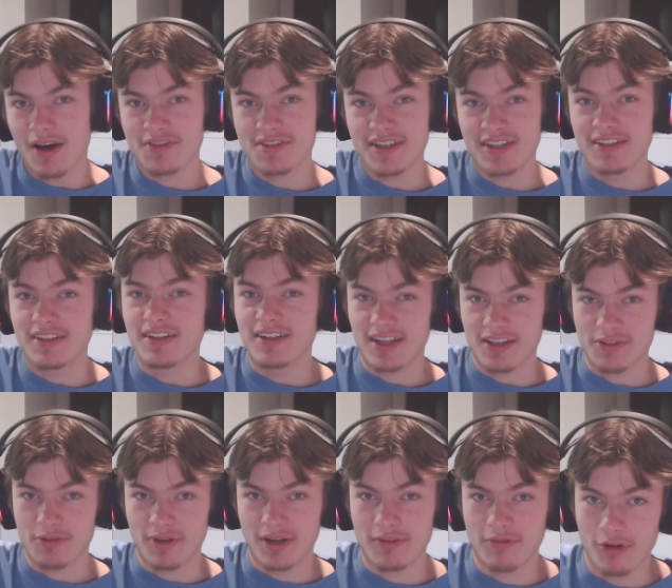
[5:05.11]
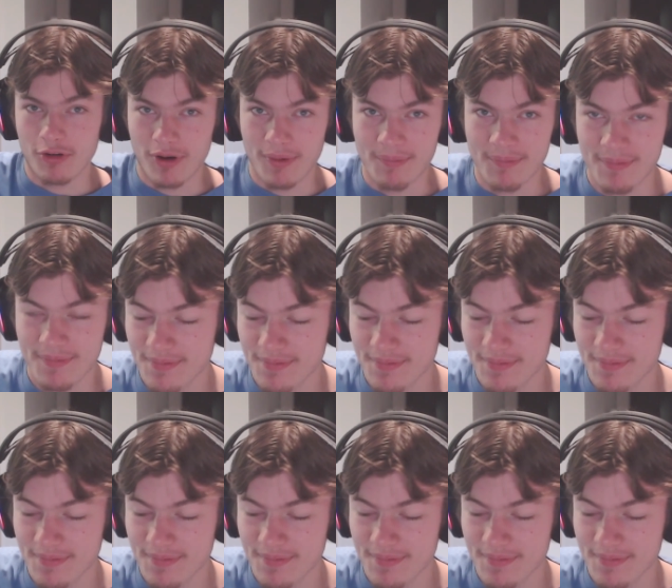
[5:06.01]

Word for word: I'll see you in the next one, everyone.